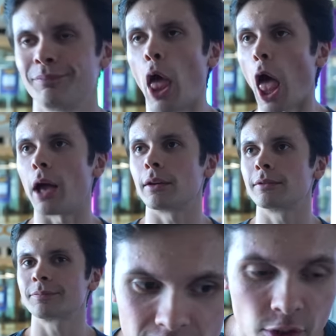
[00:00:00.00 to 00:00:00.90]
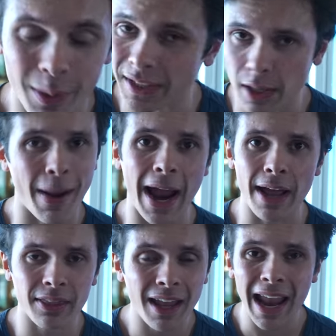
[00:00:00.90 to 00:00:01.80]
Ugh. So I did the
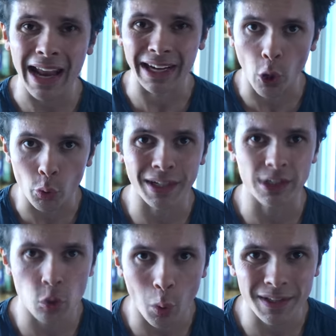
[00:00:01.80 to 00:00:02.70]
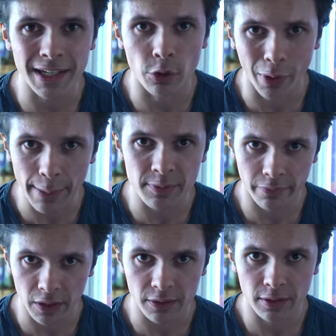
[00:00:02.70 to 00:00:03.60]
math, and I only get 20 grams of it.